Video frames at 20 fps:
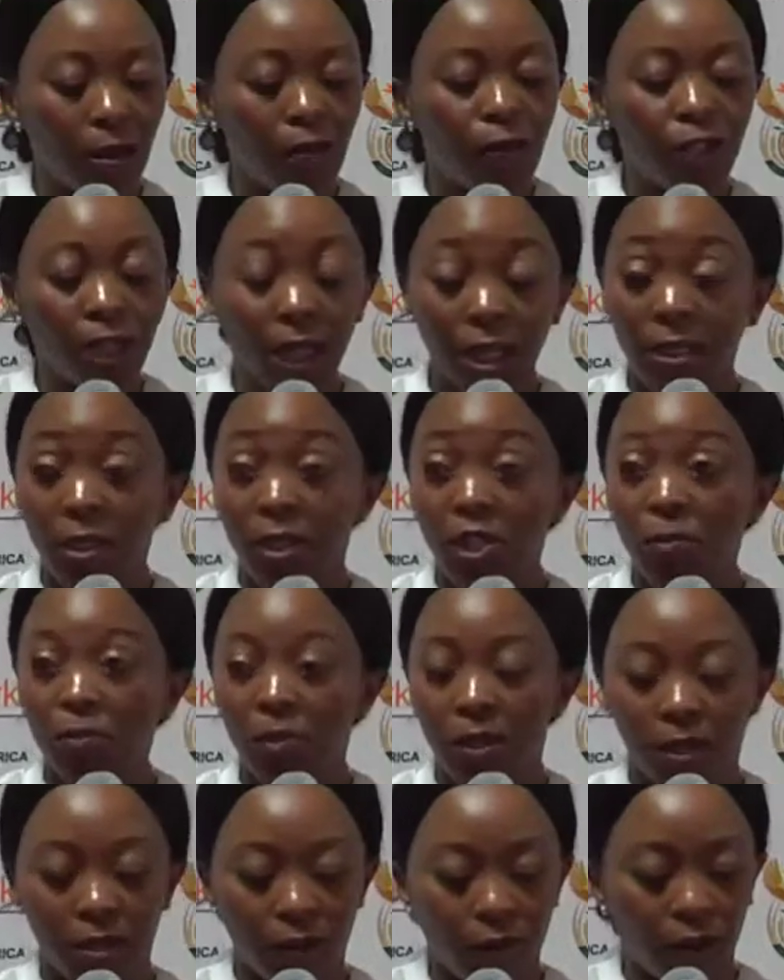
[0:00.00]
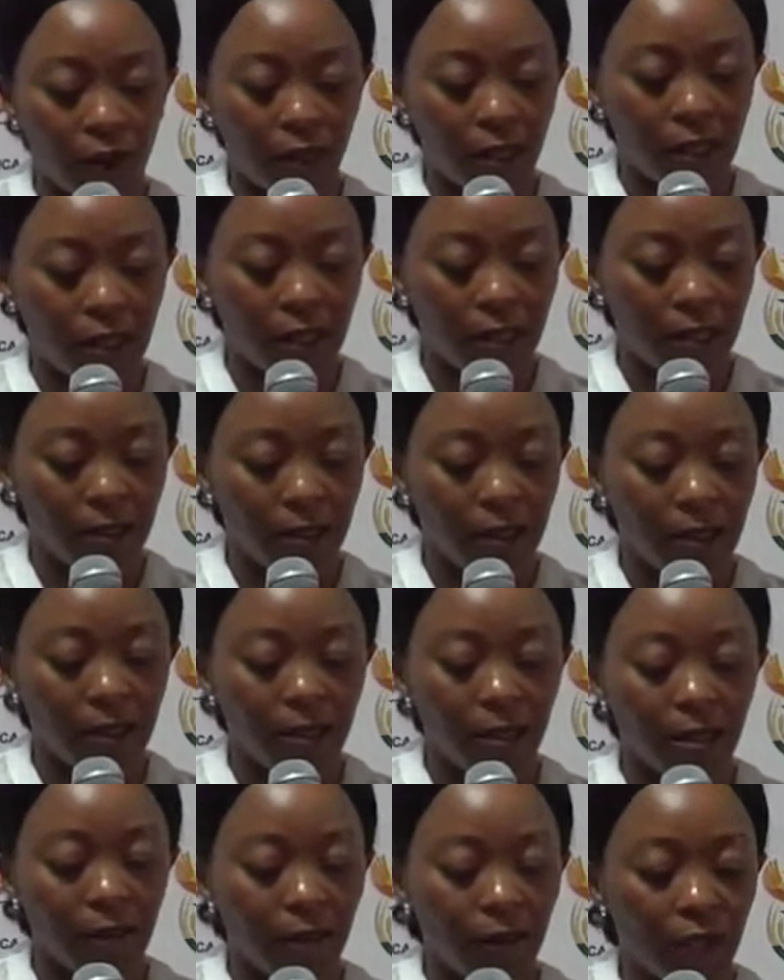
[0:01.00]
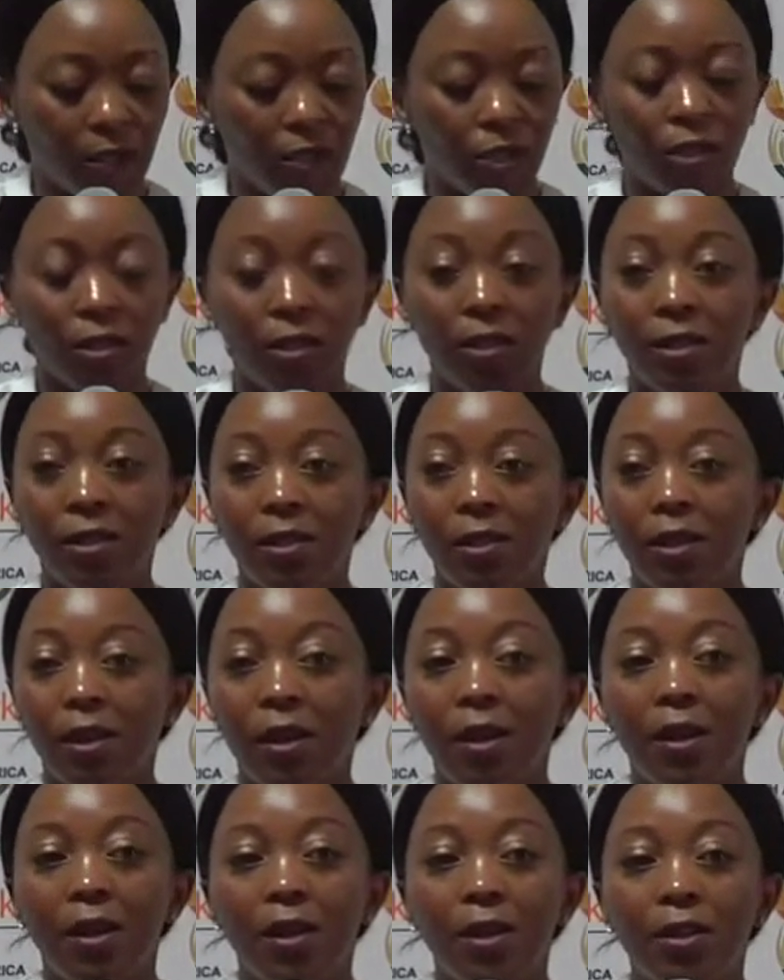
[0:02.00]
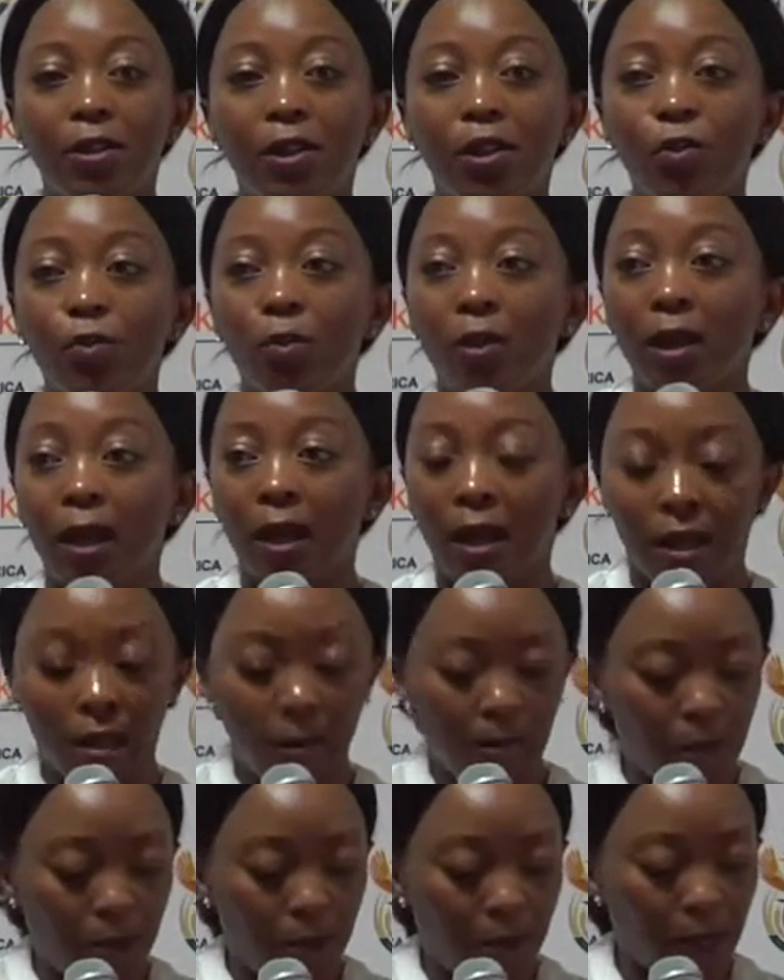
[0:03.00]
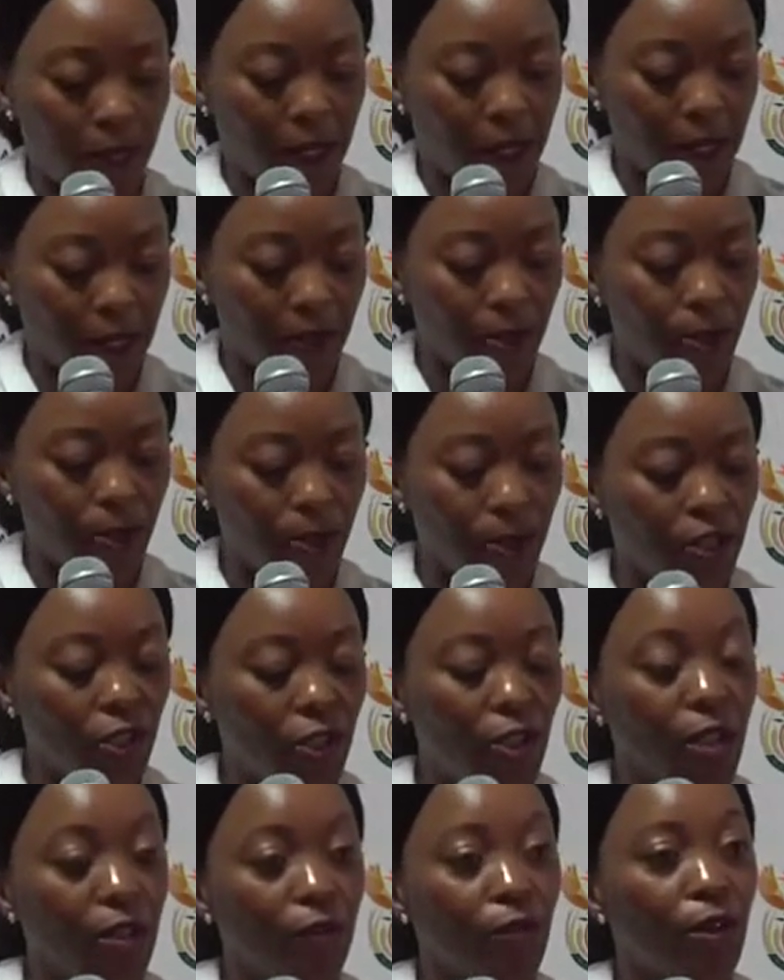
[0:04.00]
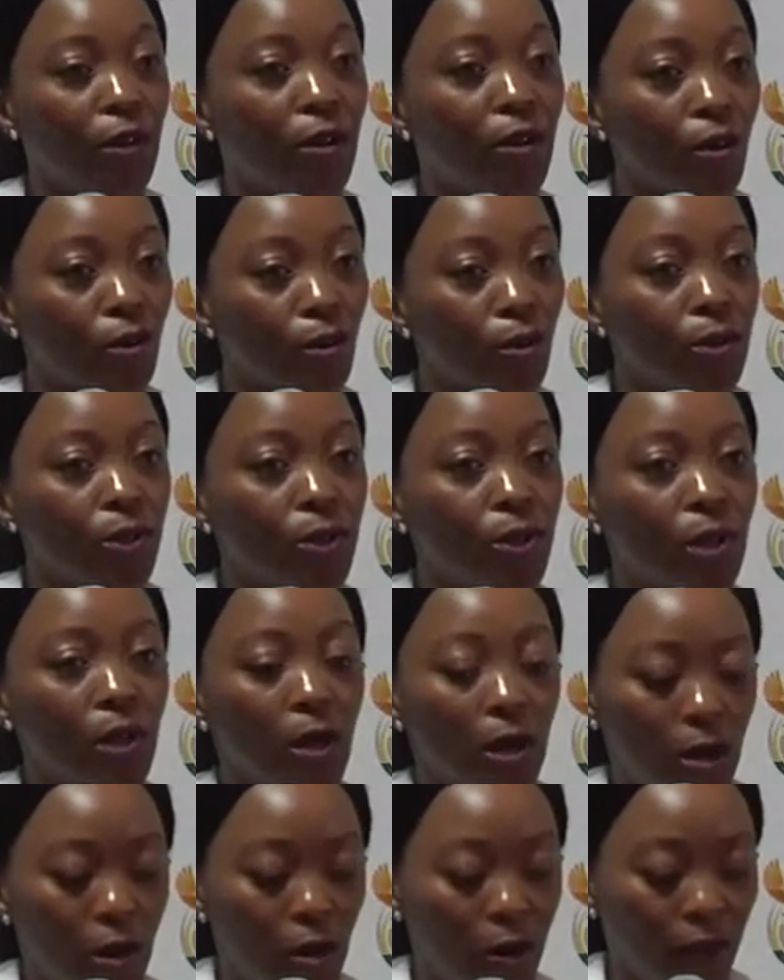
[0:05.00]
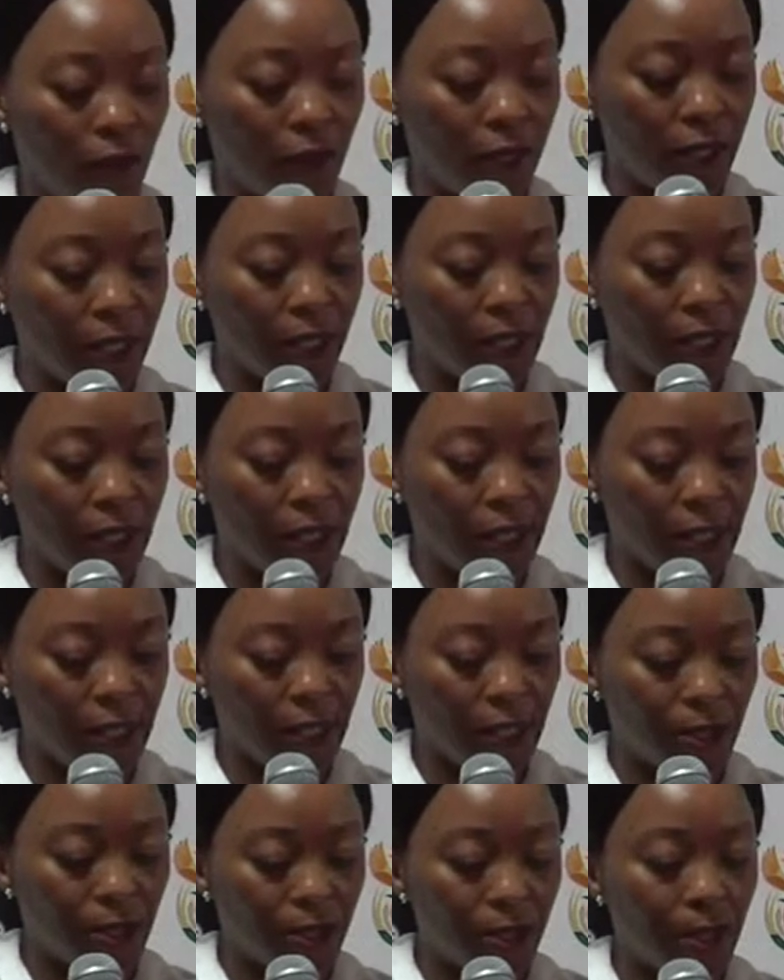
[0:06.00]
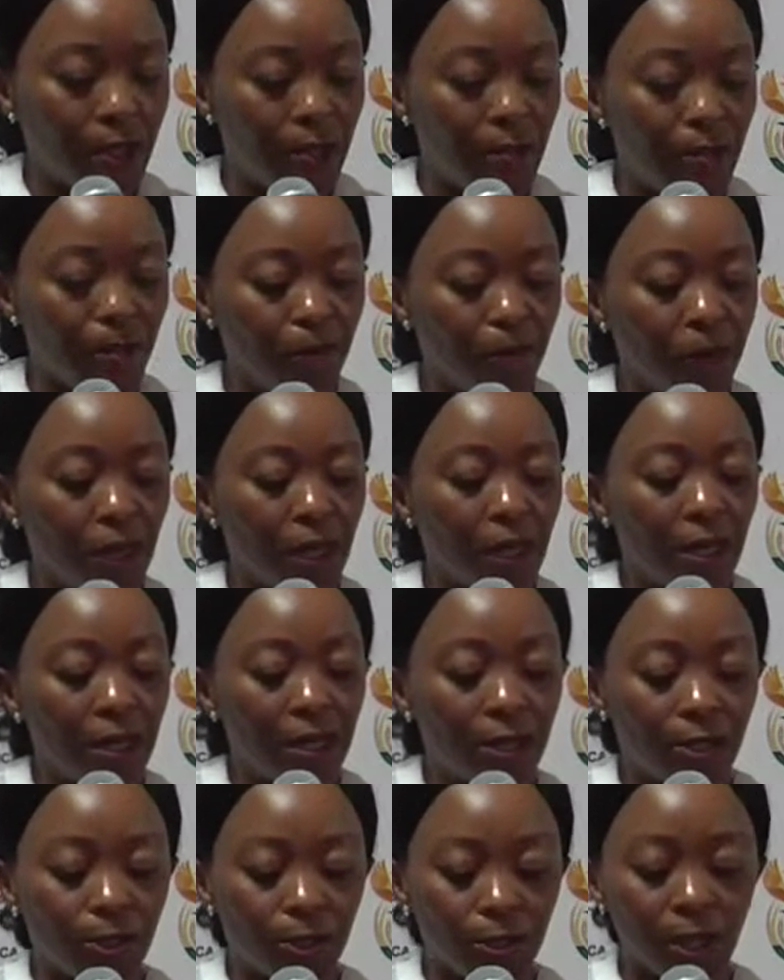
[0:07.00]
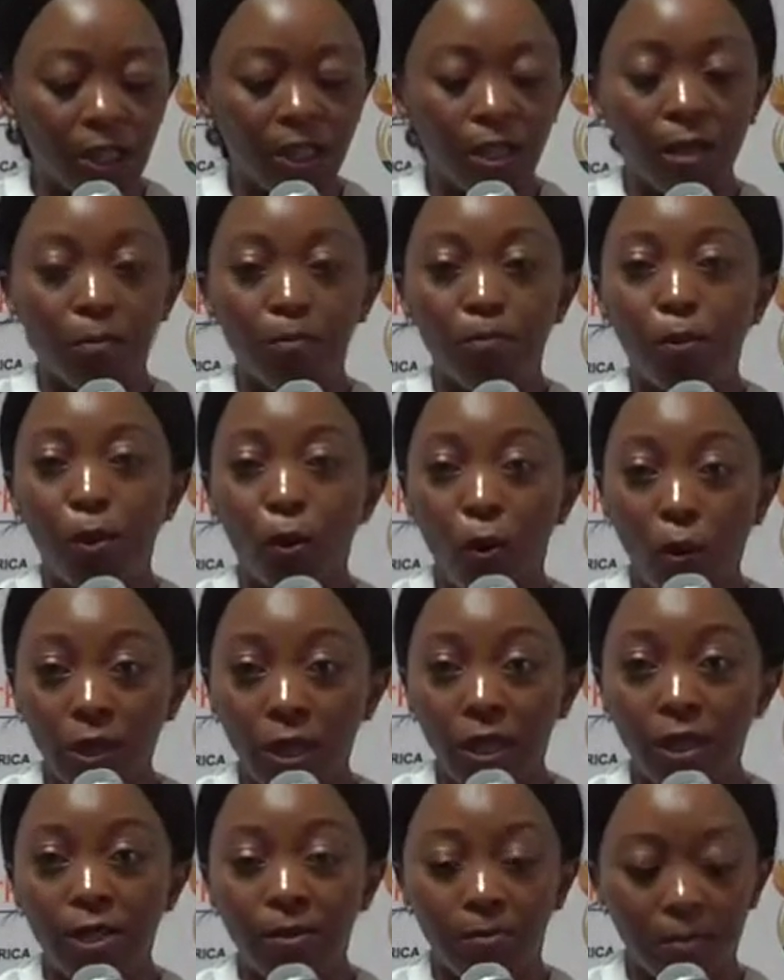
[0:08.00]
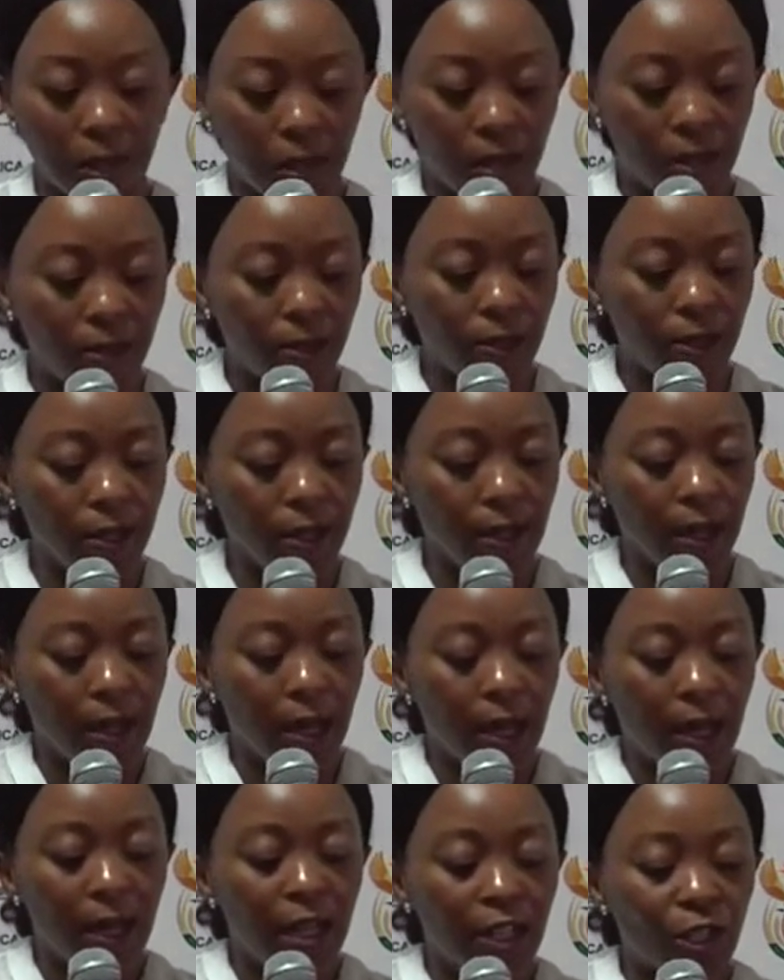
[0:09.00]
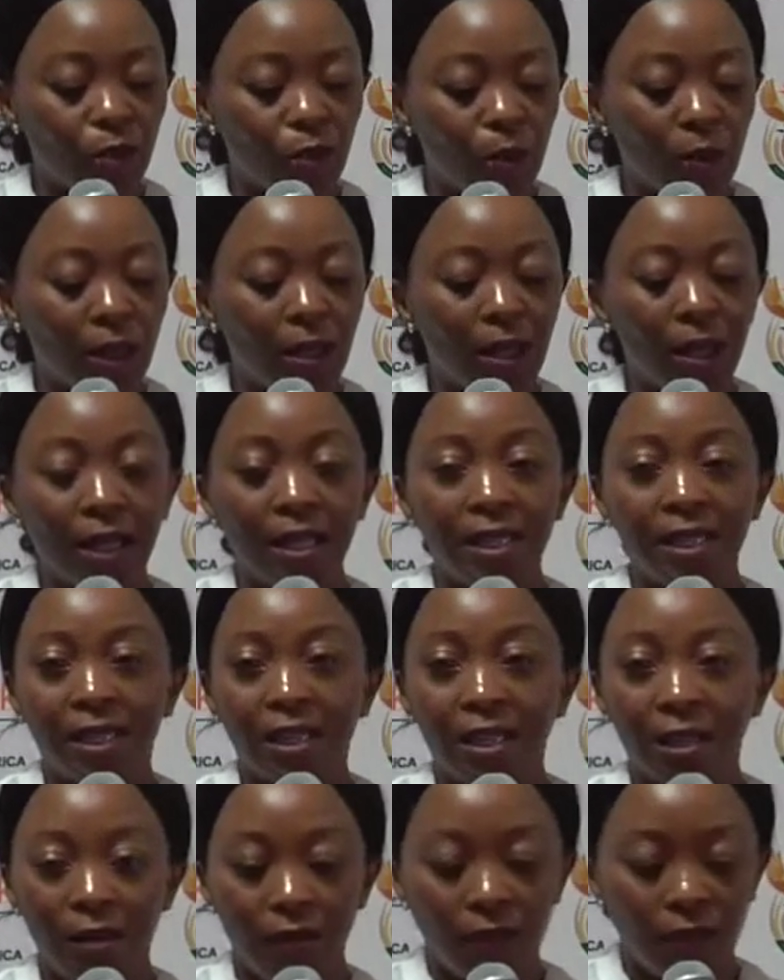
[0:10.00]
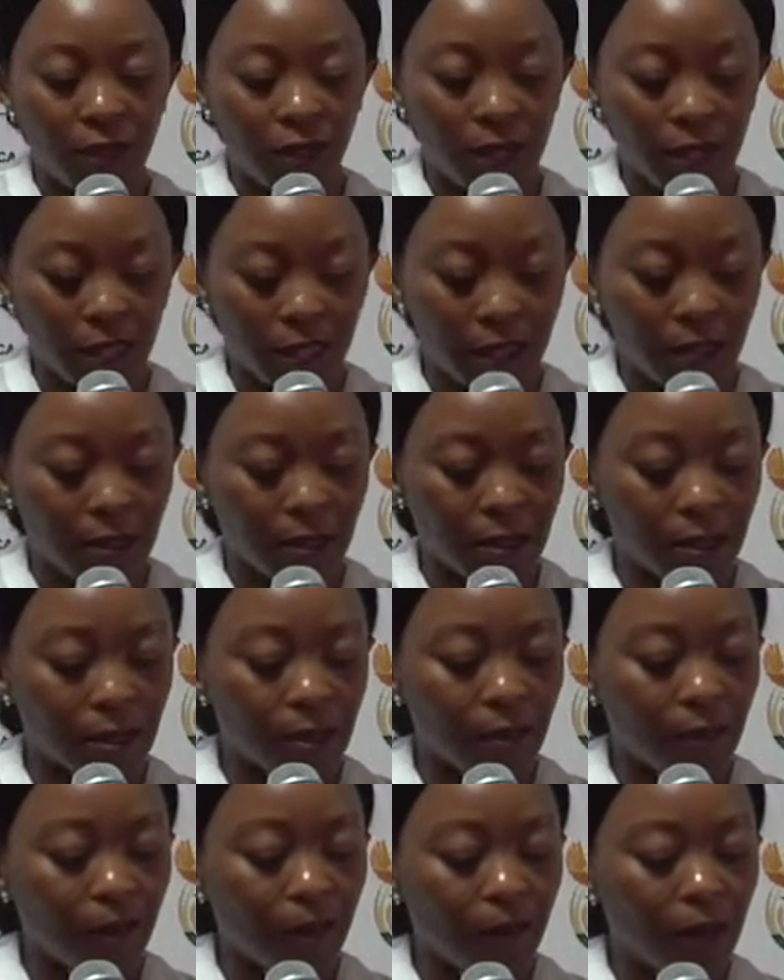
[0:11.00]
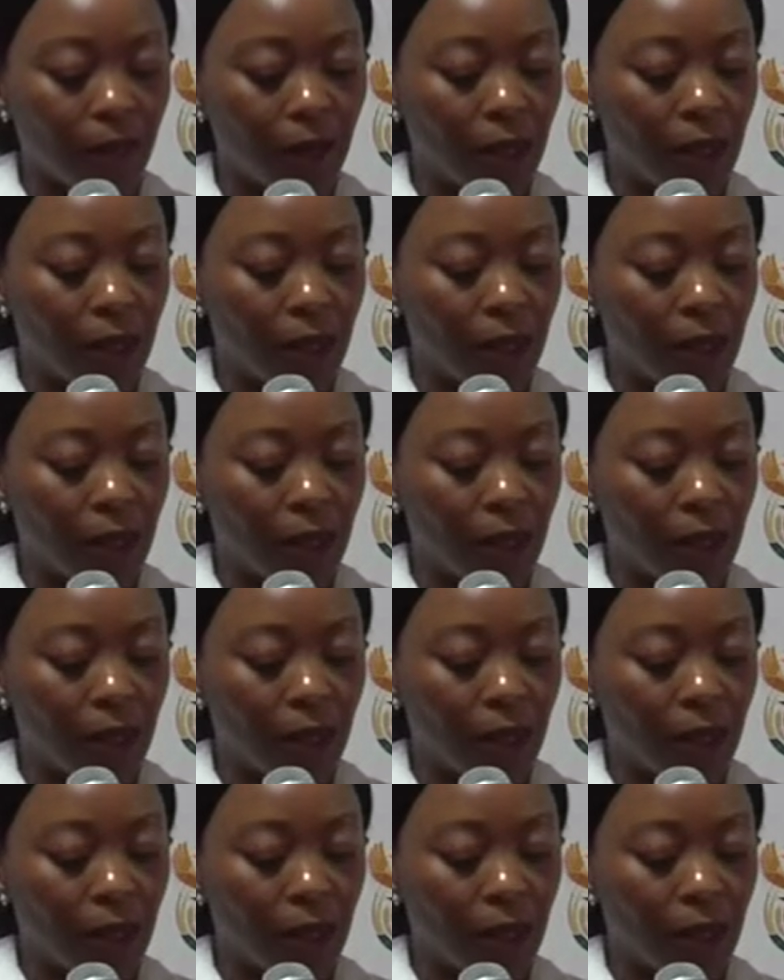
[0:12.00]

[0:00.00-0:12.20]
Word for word: of sector-specific skills interventions that will help the country achieve the goals of NSDS 3 address employer demand, as well as deliver results.